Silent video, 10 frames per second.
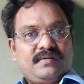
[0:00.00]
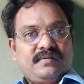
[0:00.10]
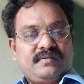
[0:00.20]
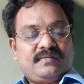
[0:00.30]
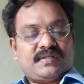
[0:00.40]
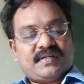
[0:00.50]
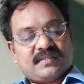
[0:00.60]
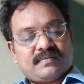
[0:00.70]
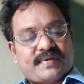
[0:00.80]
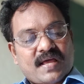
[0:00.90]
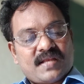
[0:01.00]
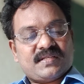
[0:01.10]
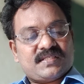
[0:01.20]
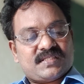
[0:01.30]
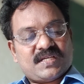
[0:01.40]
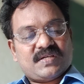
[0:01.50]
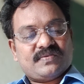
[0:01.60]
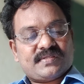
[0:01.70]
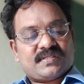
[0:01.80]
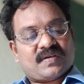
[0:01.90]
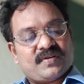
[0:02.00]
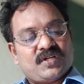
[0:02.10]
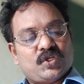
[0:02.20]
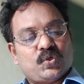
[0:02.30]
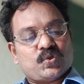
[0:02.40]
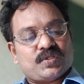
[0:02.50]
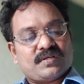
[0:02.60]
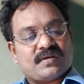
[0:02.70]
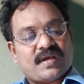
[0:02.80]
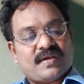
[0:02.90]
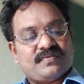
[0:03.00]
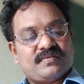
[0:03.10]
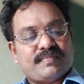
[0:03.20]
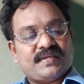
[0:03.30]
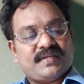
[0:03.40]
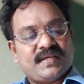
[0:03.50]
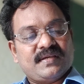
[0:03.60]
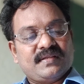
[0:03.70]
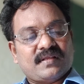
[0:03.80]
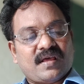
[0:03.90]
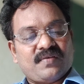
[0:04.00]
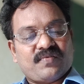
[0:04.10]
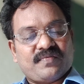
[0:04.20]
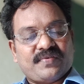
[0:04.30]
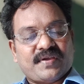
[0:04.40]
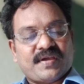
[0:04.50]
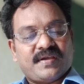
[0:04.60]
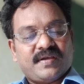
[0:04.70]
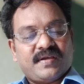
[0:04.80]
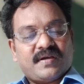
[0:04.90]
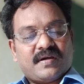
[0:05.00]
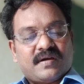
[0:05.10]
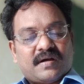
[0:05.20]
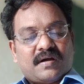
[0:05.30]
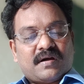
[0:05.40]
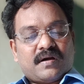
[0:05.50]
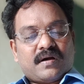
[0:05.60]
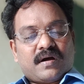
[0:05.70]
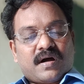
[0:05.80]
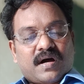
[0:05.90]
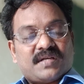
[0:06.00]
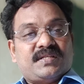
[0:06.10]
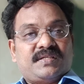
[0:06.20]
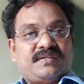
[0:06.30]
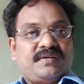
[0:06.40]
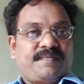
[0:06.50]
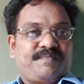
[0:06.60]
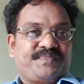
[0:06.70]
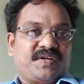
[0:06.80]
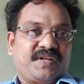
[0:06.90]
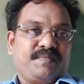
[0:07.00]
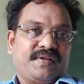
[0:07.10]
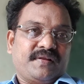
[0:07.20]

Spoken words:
The death penalty saves several innocent lives by taking the life of a hardened criminal.